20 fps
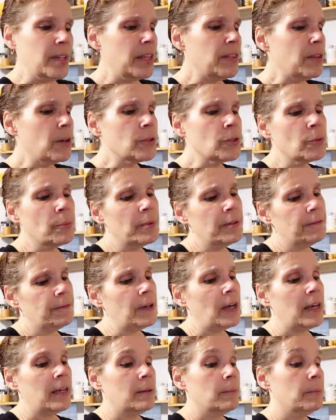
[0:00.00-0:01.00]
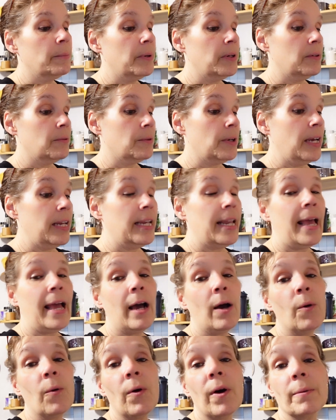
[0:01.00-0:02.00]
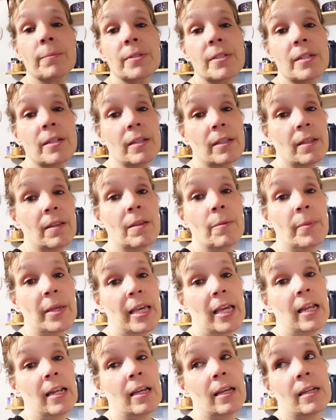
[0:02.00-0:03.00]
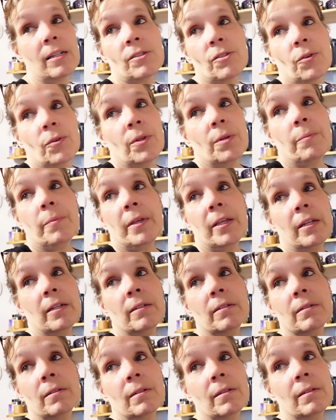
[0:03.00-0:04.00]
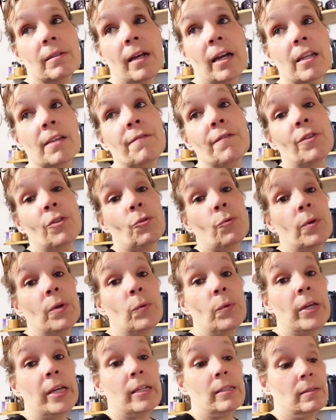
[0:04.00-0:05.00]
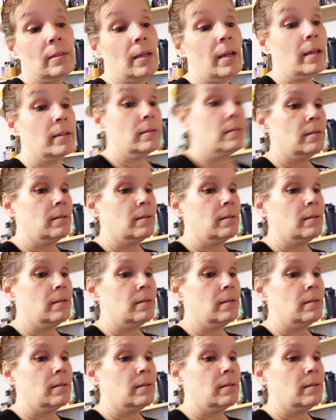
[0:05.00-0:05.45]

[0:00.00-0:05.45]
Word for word: those will be fine. But right now, I'm still in the beginning. It's only been not even three weeks yet,